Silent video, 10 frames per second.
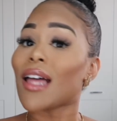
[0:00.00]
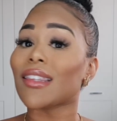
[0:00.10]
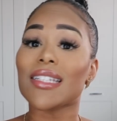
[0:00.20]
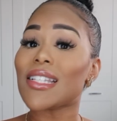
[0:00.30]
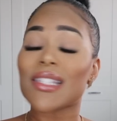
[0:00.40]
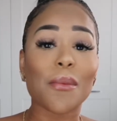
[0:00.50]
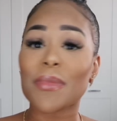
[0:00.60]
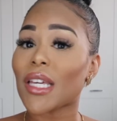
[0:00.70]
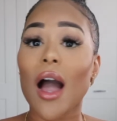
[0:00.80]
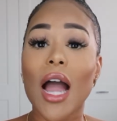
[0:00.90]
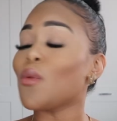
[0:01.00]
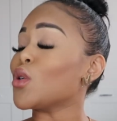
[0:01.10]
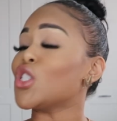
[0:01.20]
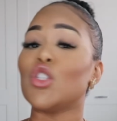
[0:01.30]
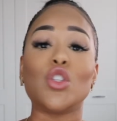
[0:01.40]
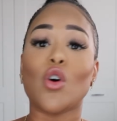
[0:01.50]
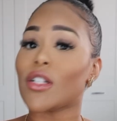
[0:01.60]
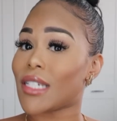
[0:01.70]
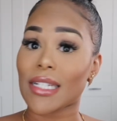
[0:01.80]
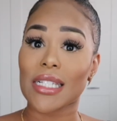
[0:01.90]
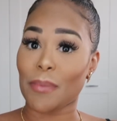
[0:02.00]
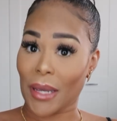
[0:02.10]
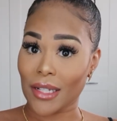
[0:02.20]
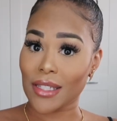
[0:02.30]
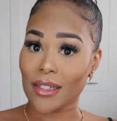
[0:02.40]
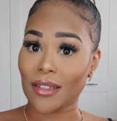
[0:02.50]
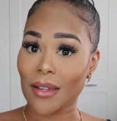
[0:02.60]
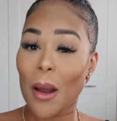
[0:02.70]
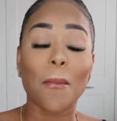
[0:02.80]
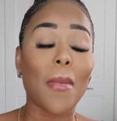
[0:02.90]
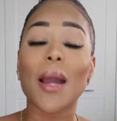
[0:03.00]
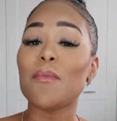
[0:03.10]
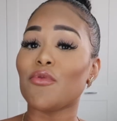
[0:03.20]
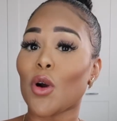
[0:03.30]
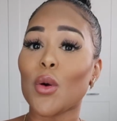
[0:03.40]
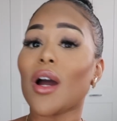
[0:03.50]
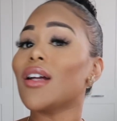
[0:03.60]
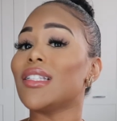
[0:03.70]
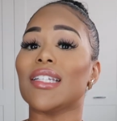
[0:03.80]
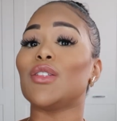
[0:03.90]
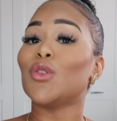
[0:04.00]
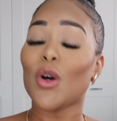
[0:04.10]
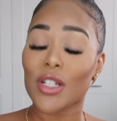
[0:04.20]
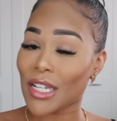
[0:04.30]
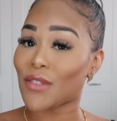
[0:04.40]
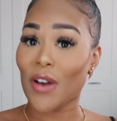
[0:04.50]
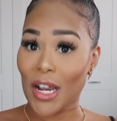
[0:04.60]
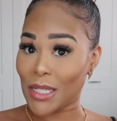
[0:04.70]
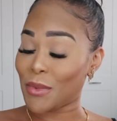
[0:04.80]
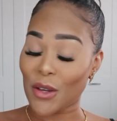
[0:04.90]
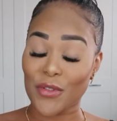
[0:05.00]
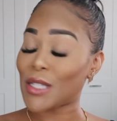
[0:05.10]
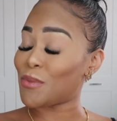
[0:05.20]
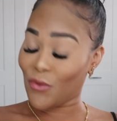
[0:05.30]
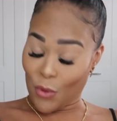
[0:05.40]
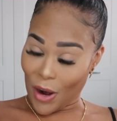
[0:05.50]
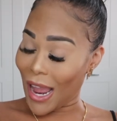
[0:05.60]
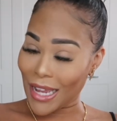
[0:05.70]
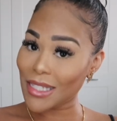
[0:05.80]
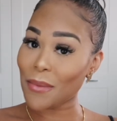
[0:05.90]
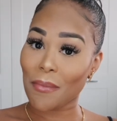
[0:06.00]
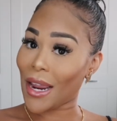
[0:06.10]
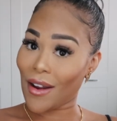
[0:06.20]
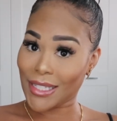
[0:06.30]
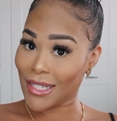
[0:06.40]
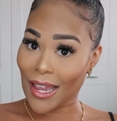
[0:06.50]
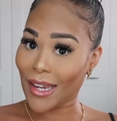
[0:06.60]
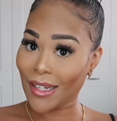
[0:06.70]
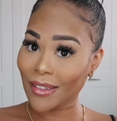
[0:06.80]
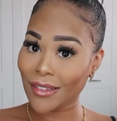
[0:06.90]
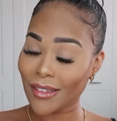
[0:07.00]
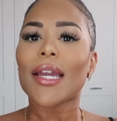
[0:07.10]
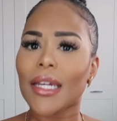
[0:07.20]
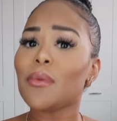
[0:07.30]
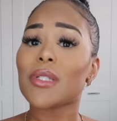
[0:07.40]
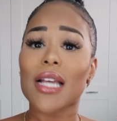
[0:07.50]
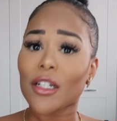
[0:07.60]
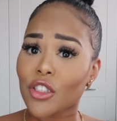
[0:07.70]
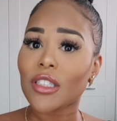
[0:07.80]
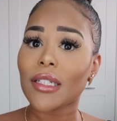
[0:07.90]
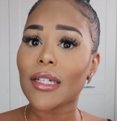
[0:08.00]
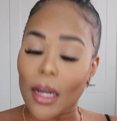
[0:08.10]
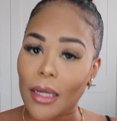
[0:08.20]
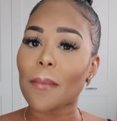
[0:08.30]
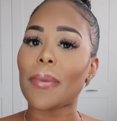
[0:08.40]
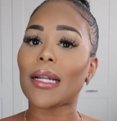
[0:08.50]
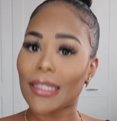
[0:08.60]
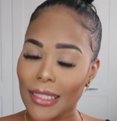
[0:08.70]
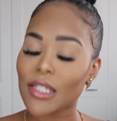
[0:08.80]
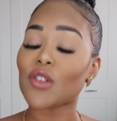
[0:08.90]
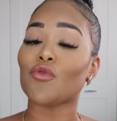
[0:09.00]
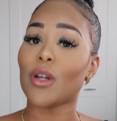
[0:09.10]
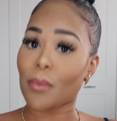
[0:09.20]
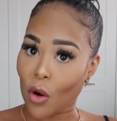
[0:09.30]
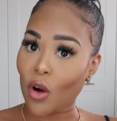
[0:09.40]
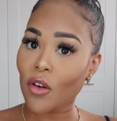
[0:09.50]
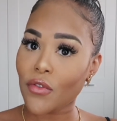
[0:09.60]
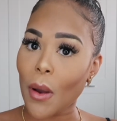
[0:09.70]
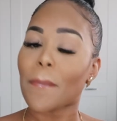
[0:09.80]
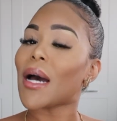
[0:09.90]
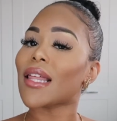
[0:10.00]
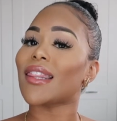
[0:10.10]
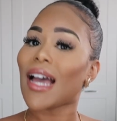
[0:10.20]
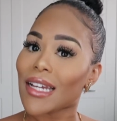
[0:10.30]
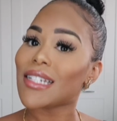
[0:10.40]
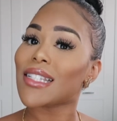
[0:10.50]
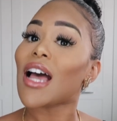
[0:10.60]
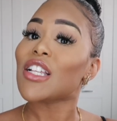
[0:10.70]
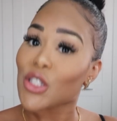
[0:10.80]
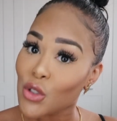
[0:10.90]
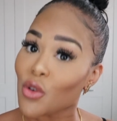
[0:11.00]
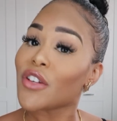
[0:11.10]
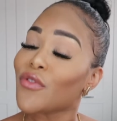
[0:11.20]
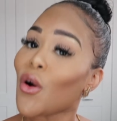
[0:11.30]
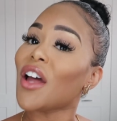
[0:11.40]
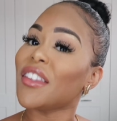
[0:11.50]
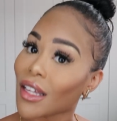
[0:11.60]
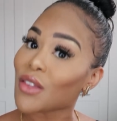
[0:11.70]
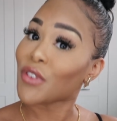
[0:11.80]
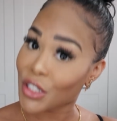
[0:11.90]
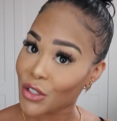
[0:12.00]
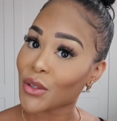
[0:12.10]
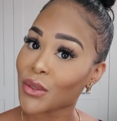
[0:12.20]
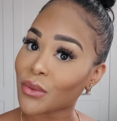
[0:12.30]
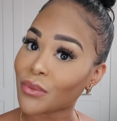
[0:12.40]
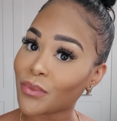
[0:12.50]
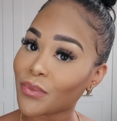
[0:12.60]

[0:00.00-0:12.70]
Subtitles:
This is something I was not expecting. My broker did not advise me of this beforehand, may I say. He was actually a complete rip-off, but that is a story for another video.